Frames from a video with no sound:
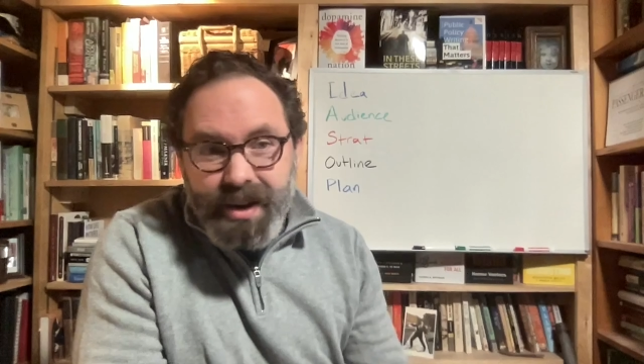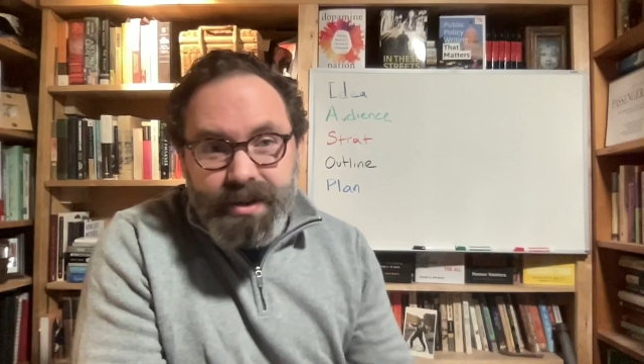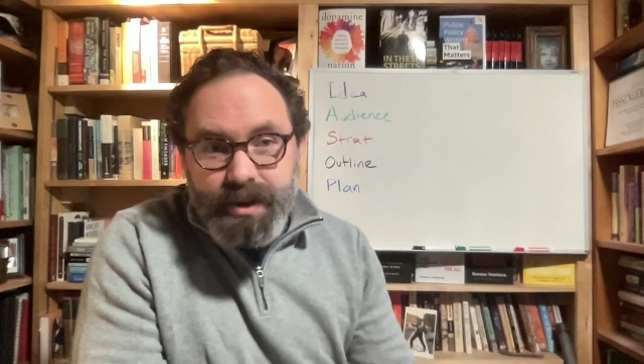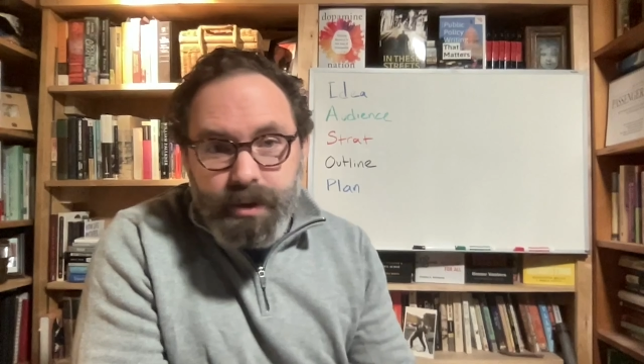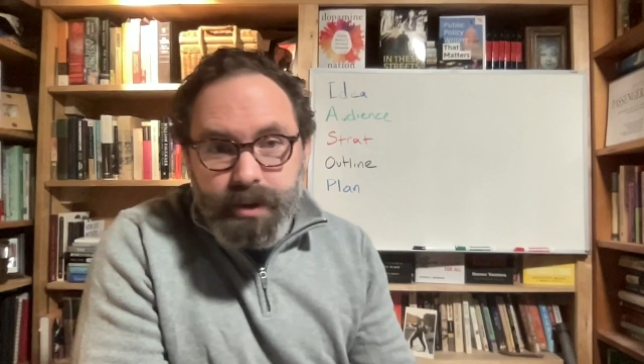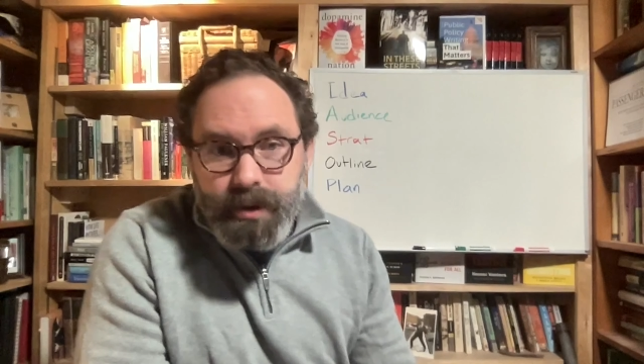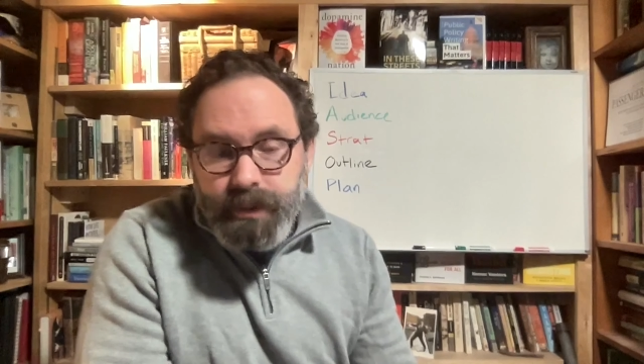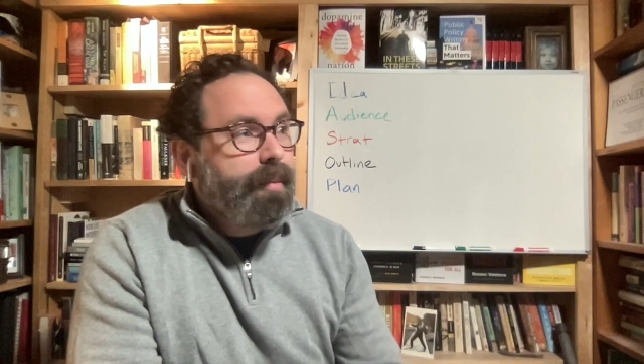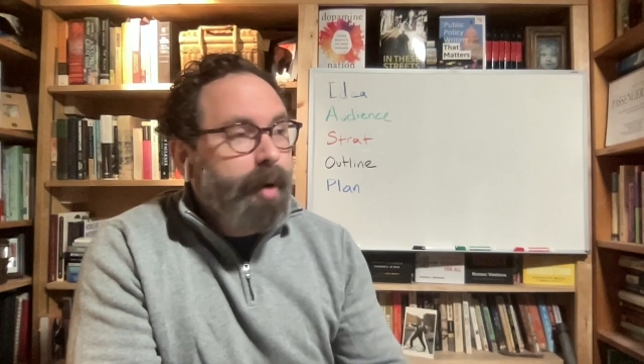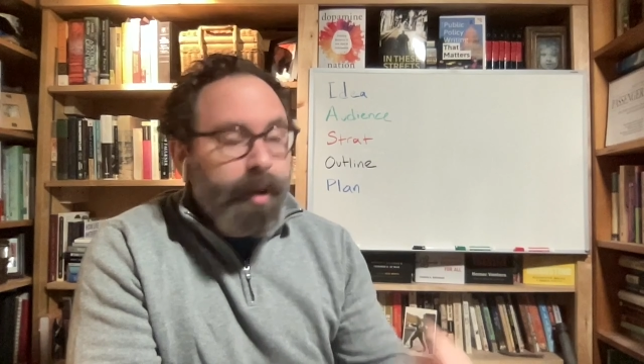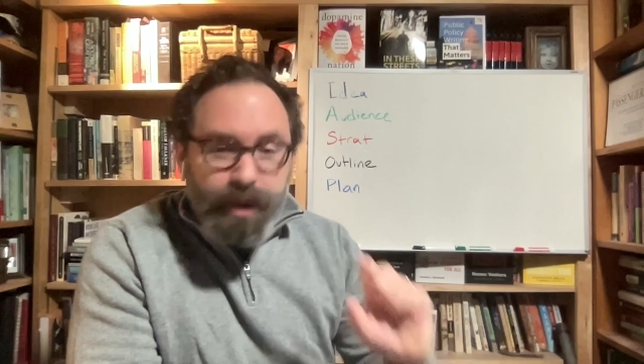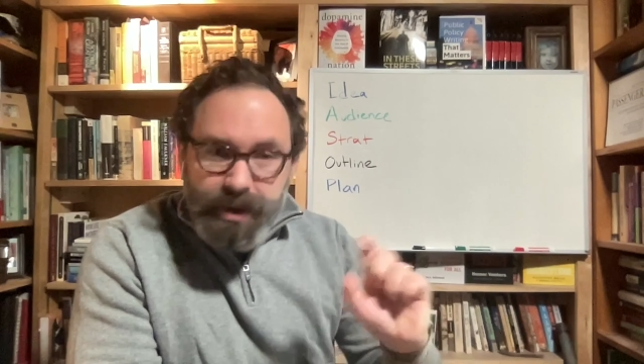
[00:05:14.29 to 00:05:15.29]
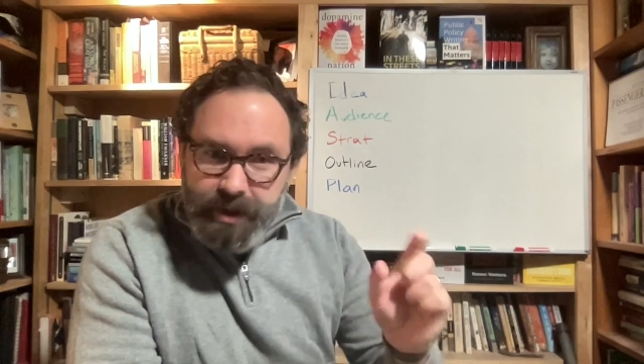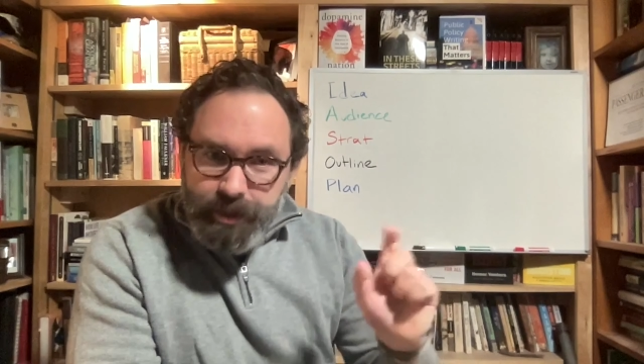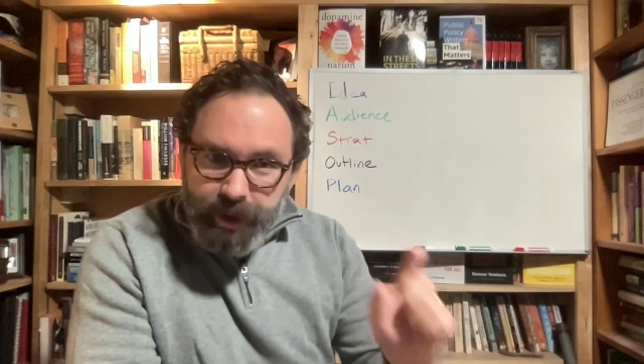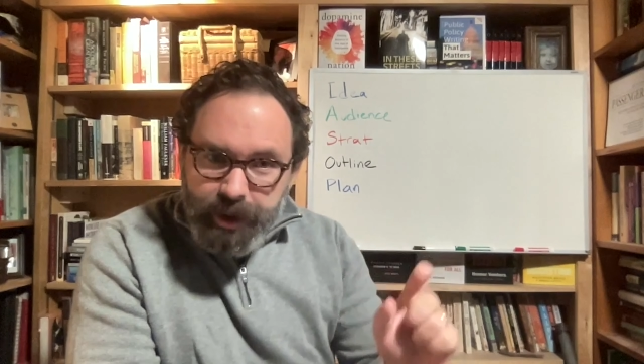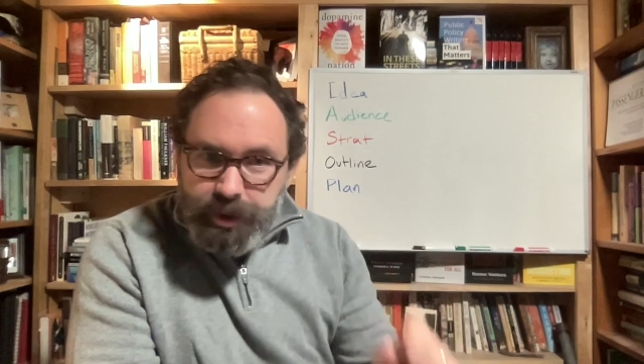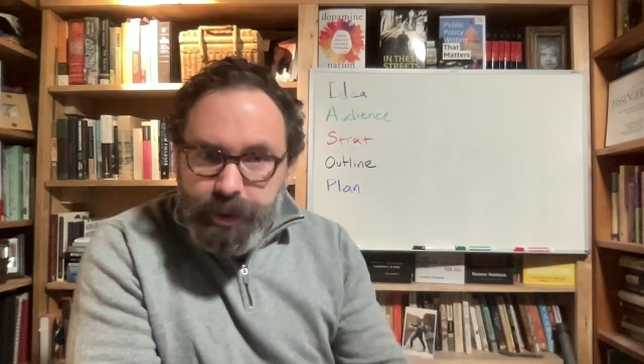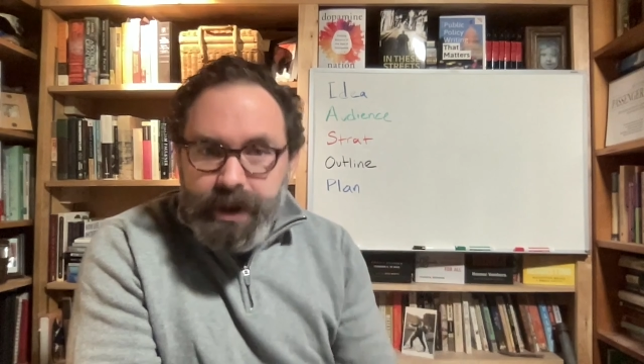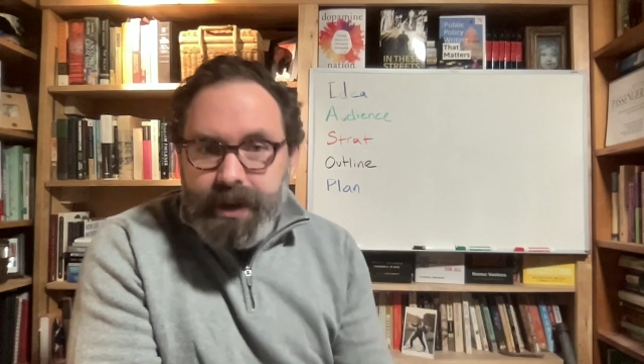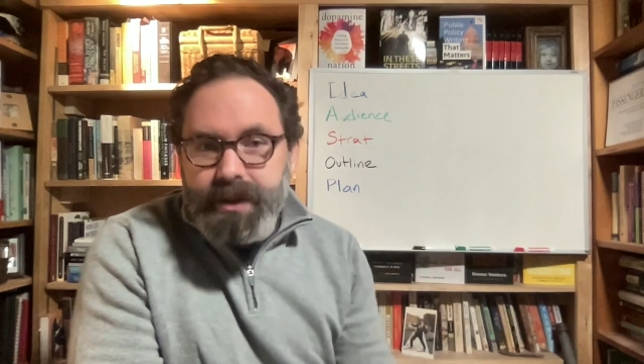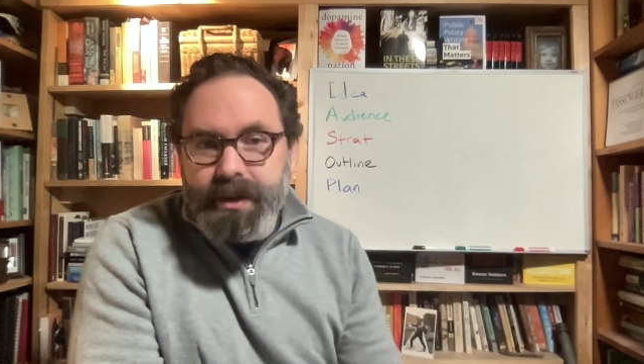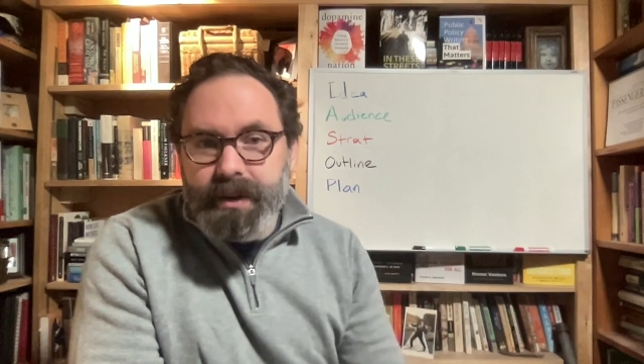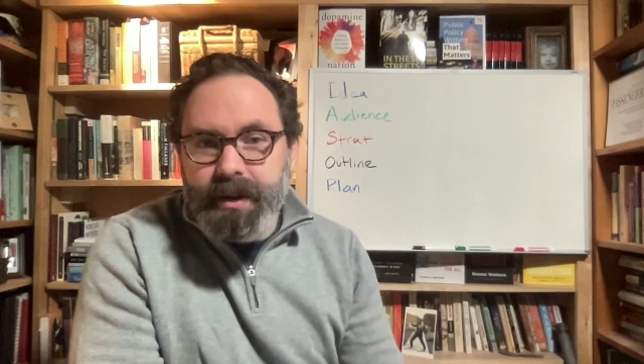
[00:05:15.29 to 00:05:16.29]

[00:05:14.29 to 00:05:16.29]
high school, but with some little tweaks.